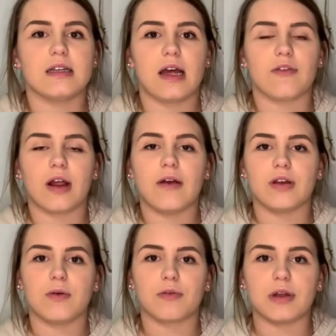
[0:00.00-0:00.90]
I never have
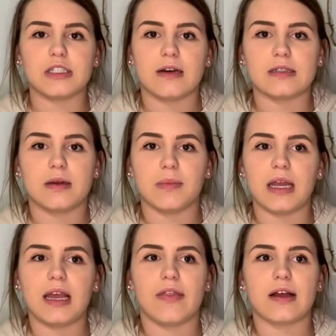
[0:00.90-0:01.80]
anyone reach out to
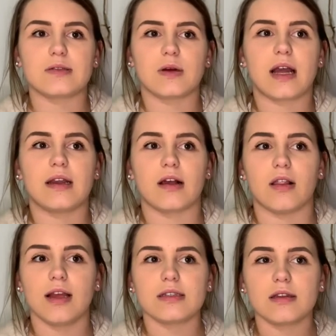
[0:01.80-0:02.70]
me, and that's what kind of
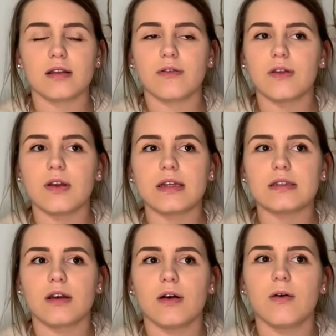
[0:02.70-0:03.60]
clicked a few days
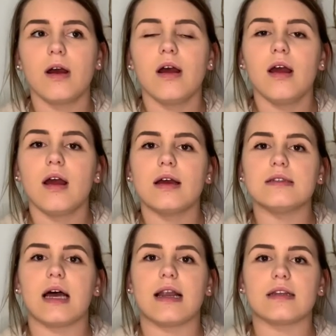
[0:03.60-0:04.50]
ago, is
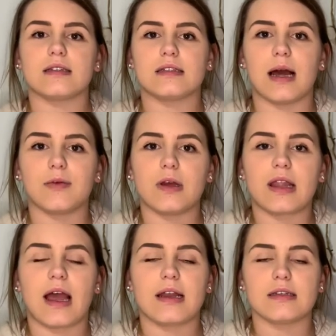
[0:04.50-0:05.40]
that I need to stop doing
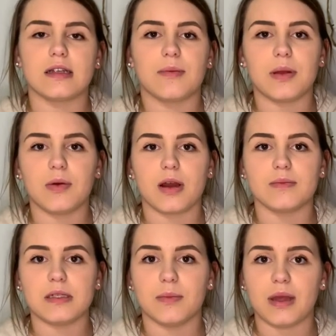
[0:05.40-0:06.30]
that. I need to let people come
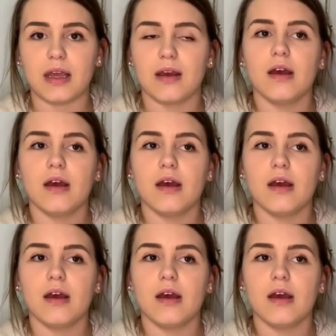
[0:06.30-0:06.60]
to me.